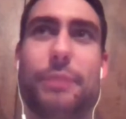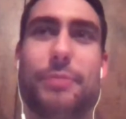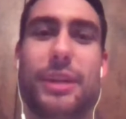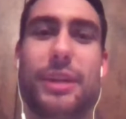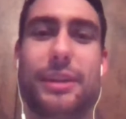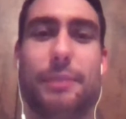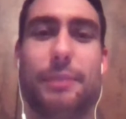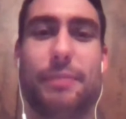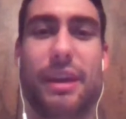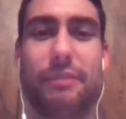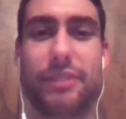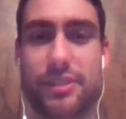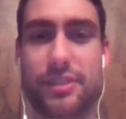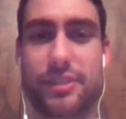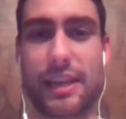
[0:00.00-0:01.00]
it on him
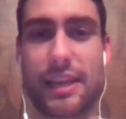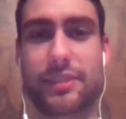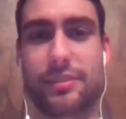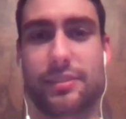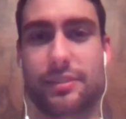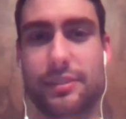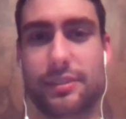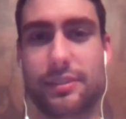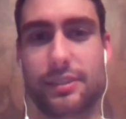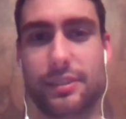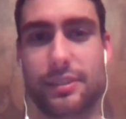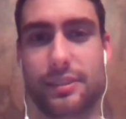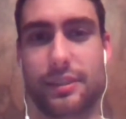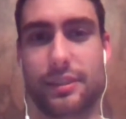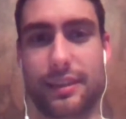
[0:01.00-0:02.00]
having sex.
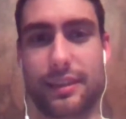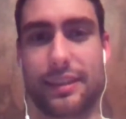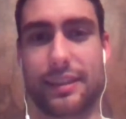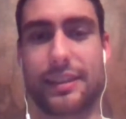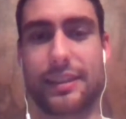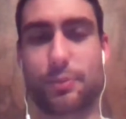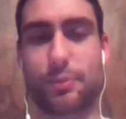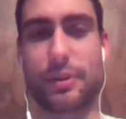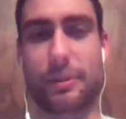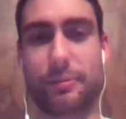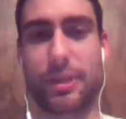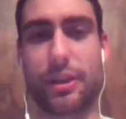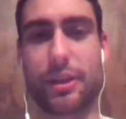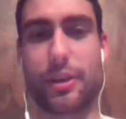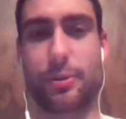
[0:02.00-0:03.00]
I think that's where I'm
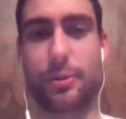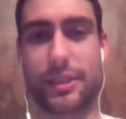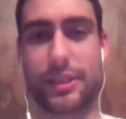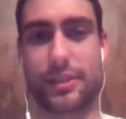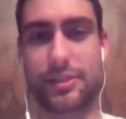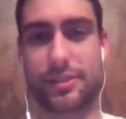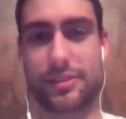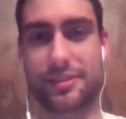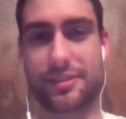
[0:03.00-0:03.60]
going to go with this.